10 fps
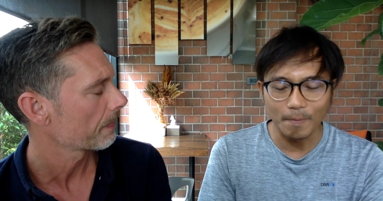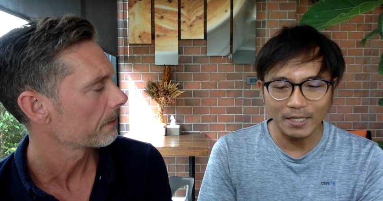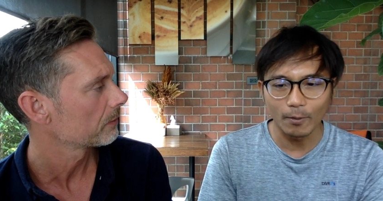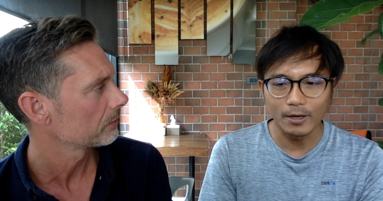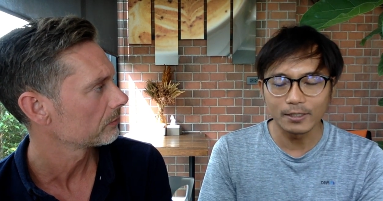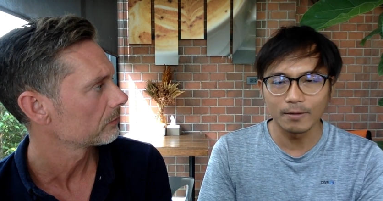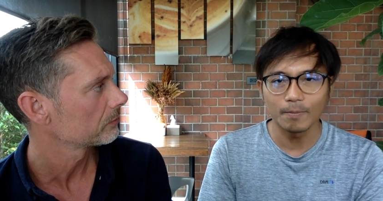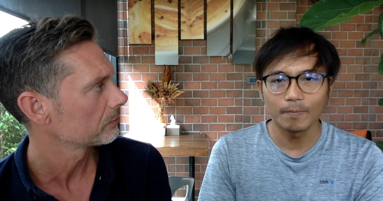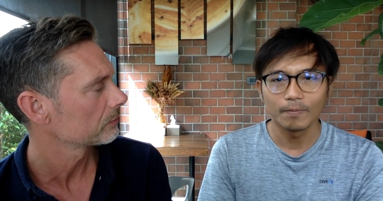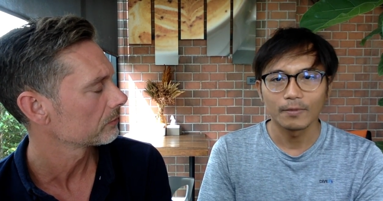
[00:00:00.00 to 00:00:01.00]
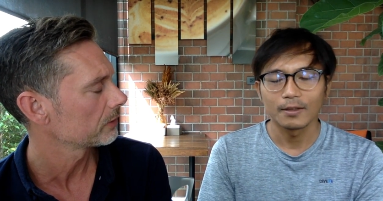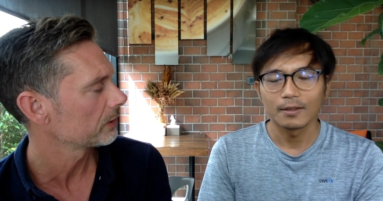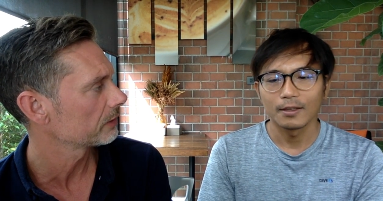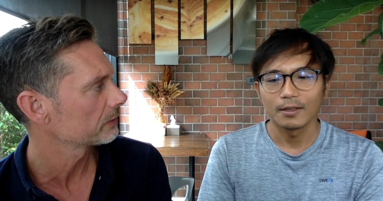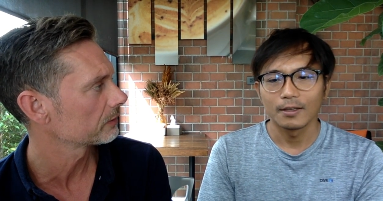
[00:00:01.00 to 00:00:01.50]
Speaker 1: metabolism.
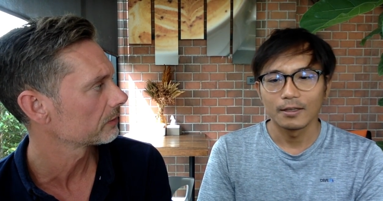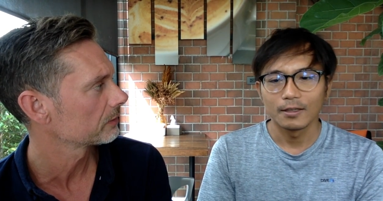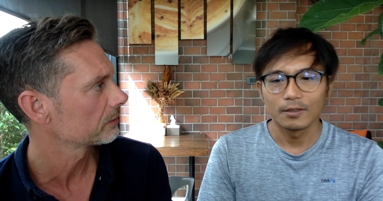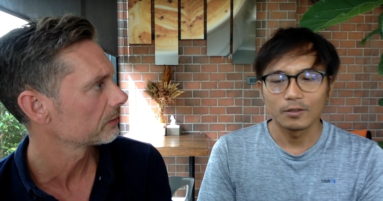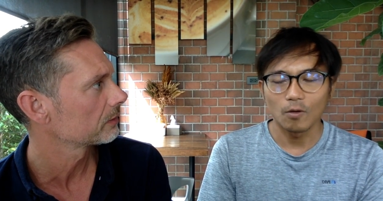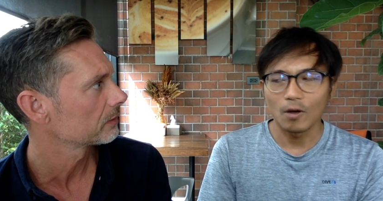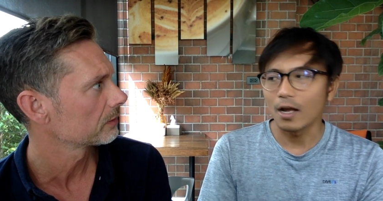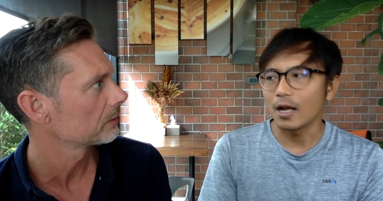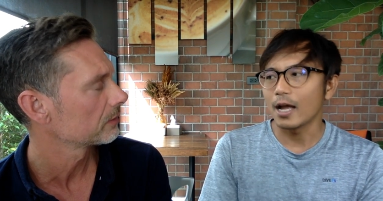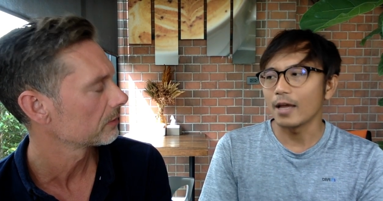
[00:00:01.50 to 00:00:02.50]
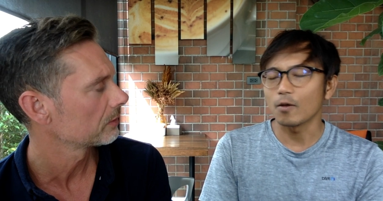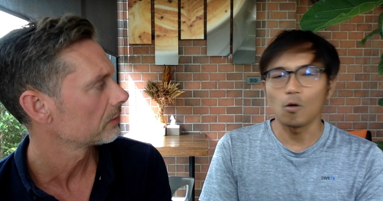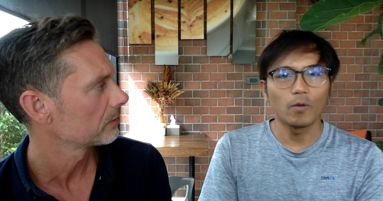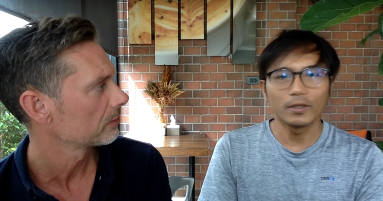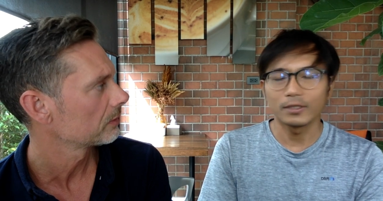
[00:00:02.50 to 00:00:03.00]
Yes. So I
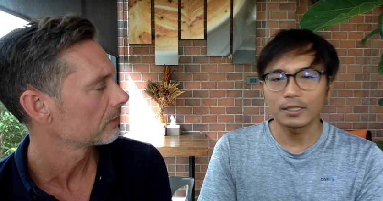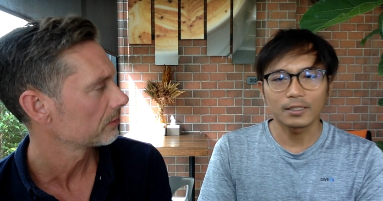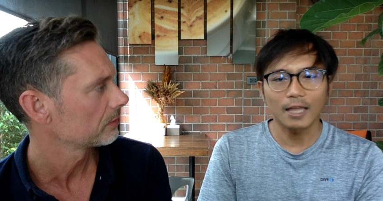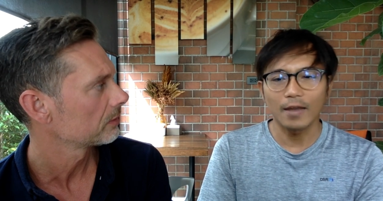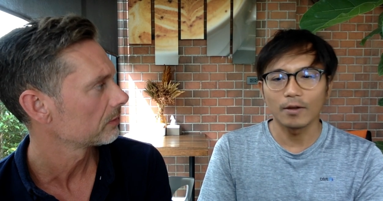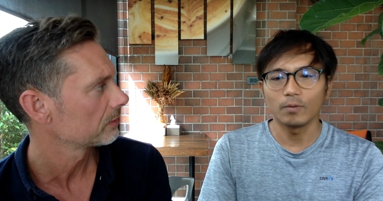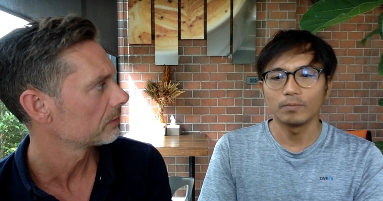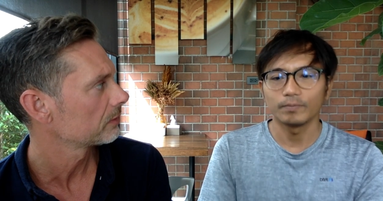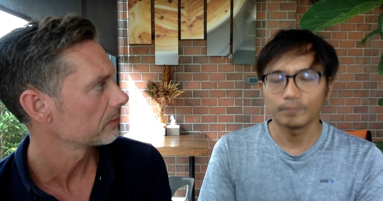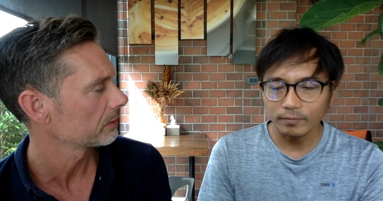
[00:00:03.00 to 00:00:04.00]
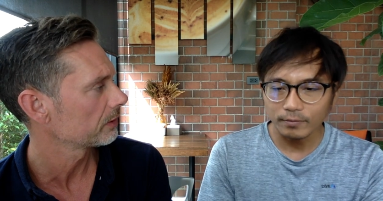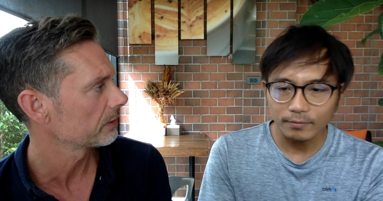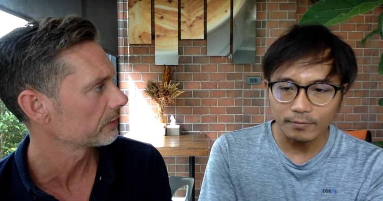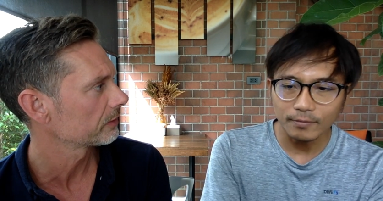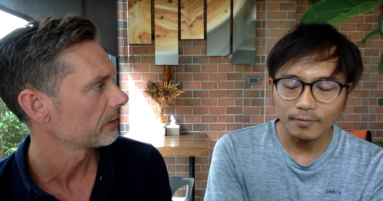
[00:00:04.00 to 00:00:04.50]
go with just tidal.
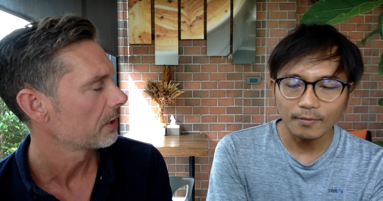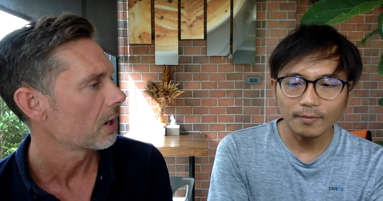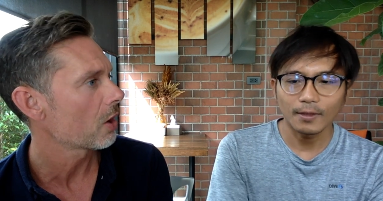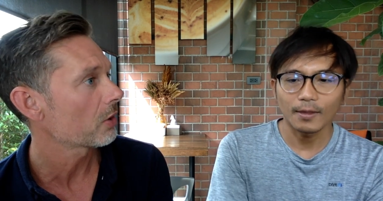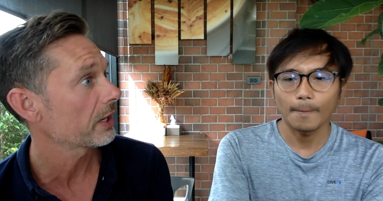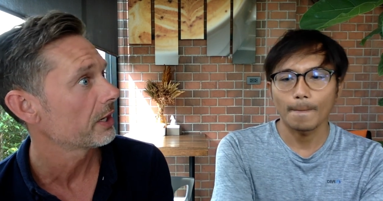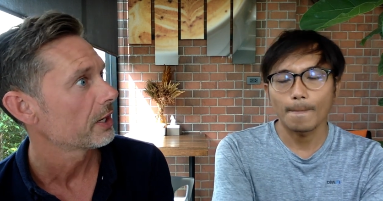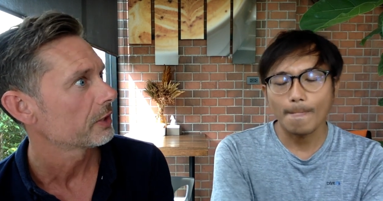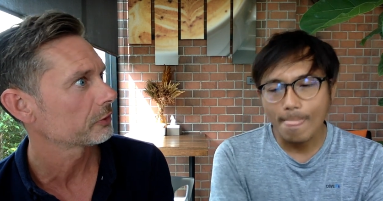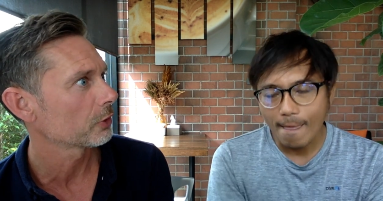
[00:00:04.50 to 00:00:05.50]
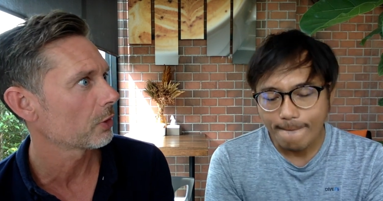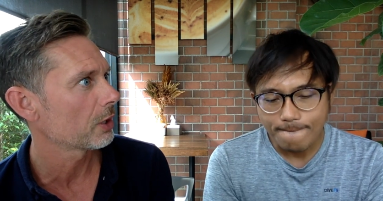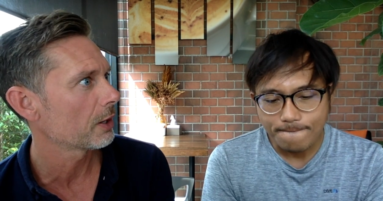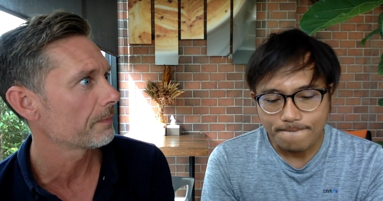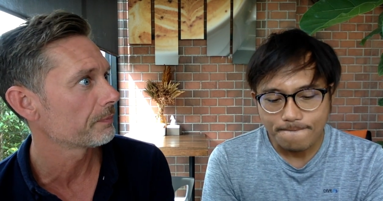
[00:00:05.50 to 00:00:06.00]
Yes.
Speaker 2: Okay,
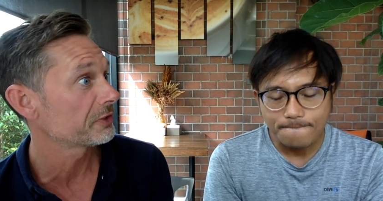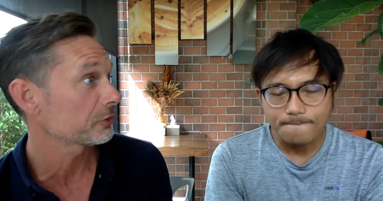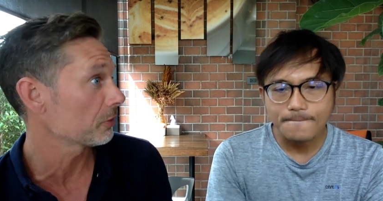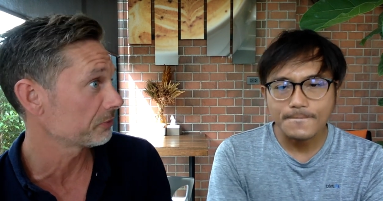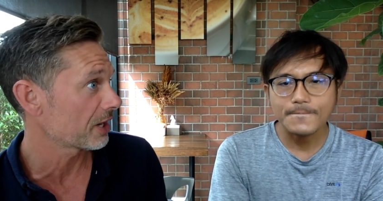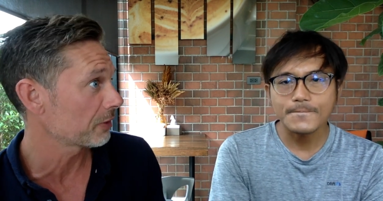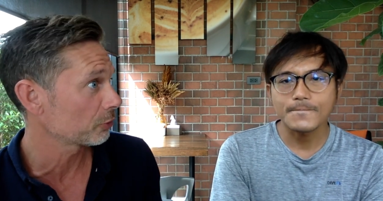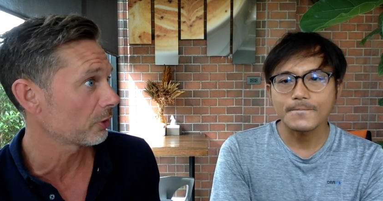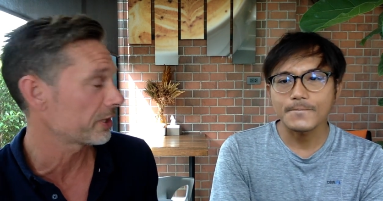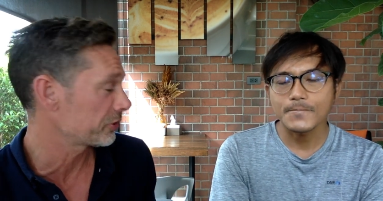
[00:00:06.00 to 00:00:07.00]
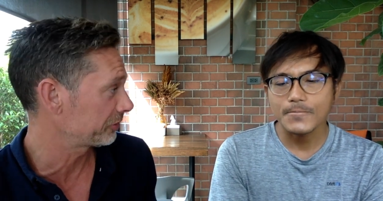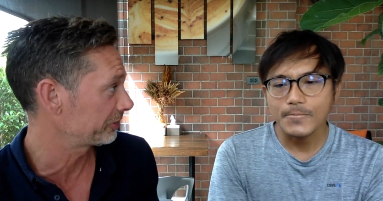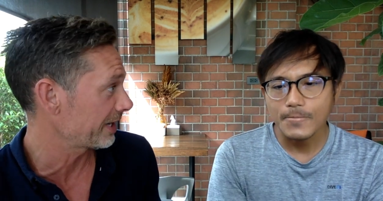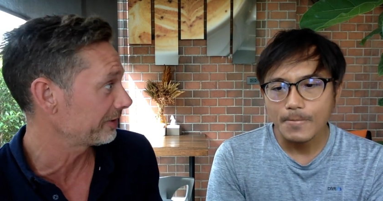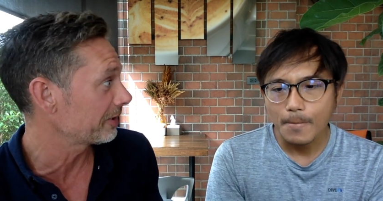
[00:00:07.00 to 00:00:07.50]
so this comes down to what I
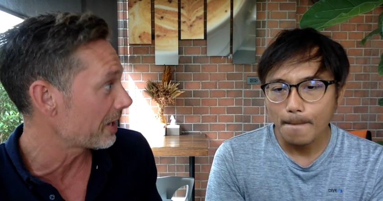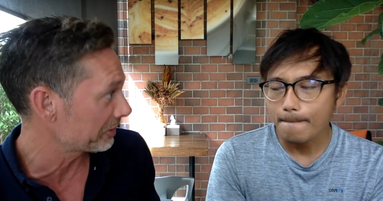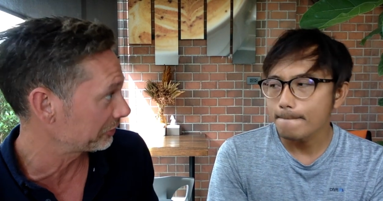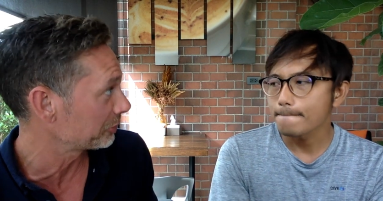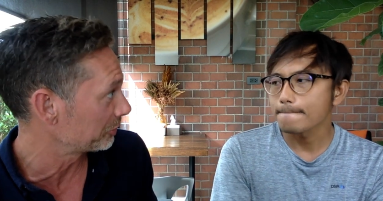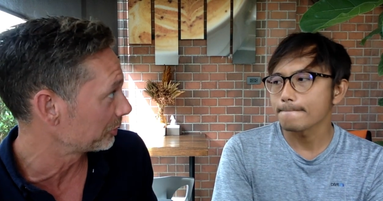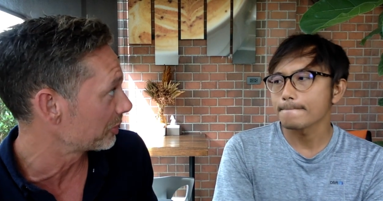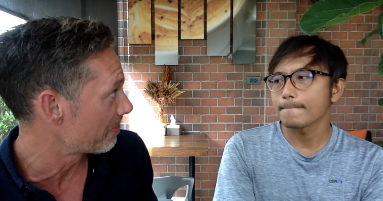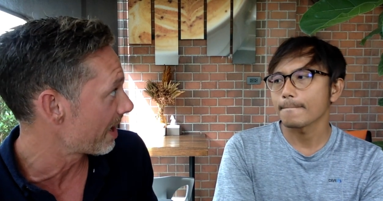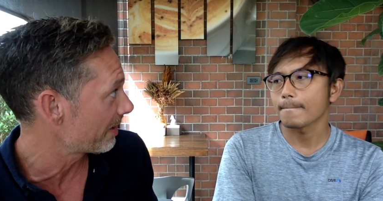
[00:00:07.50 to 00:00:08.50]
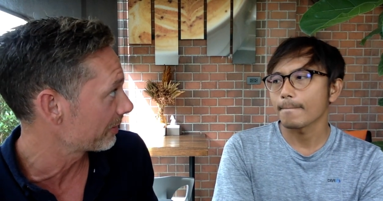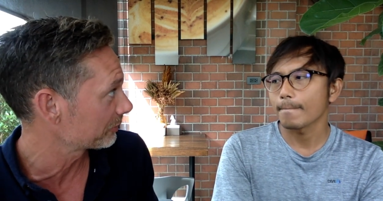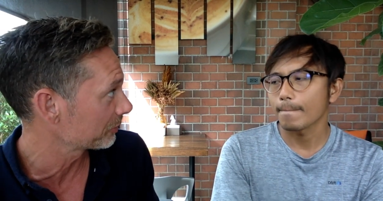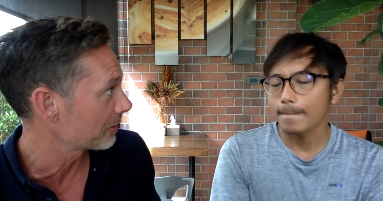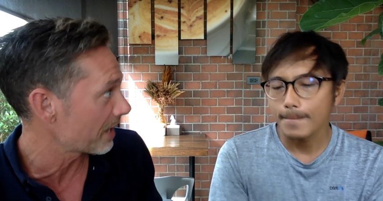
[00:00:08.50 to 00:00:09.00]
just said, the less you do, the better.
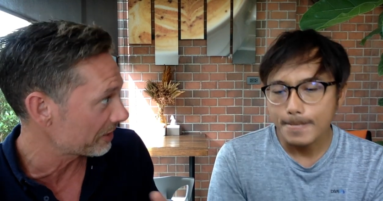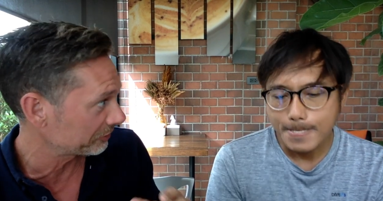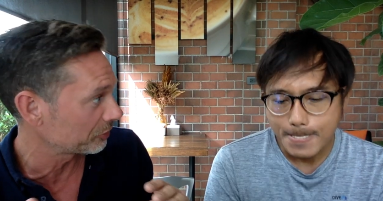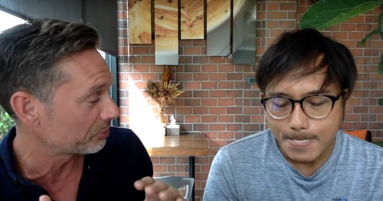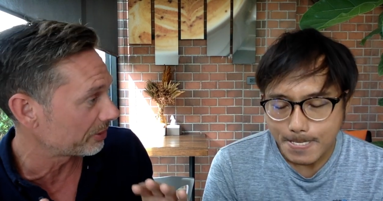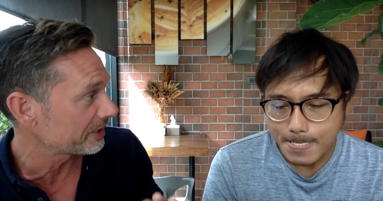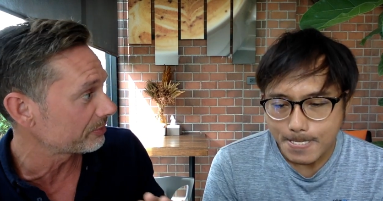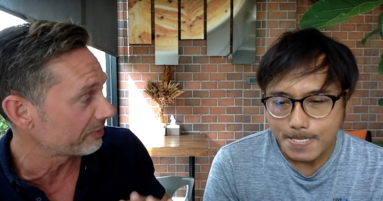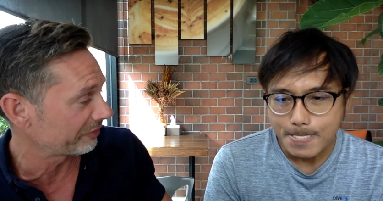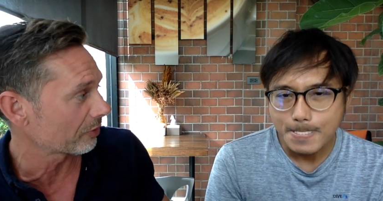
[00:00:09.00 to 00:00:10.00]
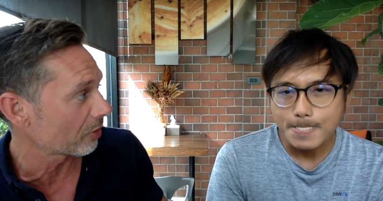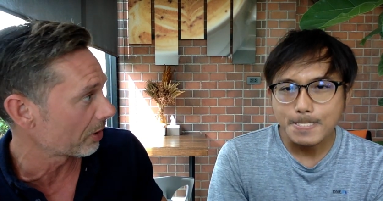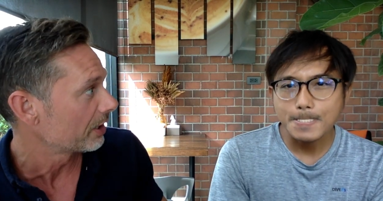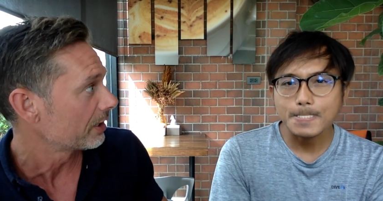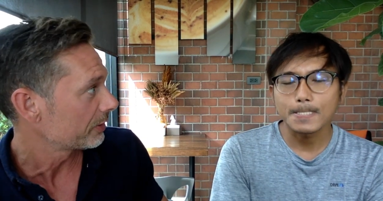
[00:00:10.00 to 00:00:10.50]
So the less you breathe
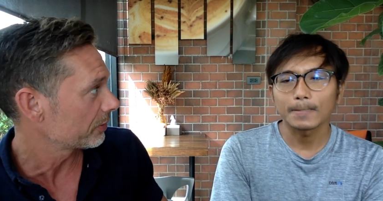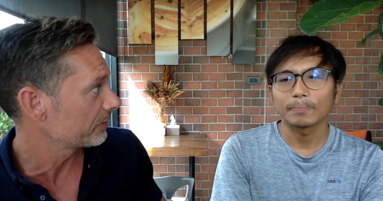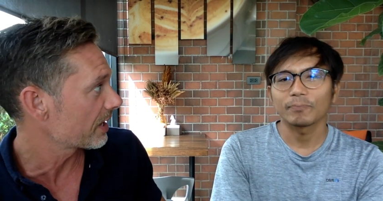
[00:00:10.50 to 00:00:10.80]
before your